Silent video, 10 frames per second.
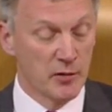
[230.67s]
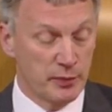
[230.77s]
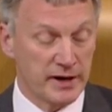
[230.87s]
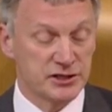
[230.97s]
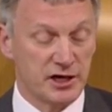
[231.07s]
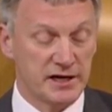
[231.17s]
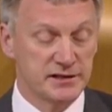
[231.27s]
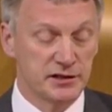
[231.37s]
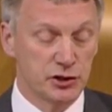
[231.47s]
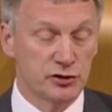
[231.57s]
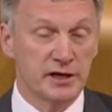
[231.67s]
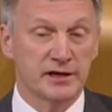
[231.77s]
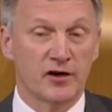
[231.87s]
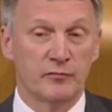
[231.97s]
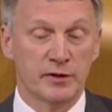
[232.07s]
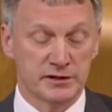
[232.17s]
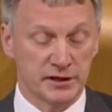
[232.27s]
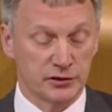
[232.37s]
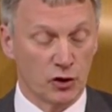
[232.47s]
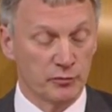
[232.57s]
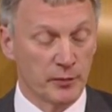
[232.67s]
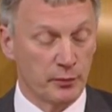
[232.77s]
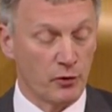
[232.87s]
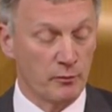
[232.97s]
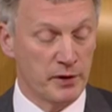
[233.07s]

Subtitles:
pressurising the UK government to adopt the prompt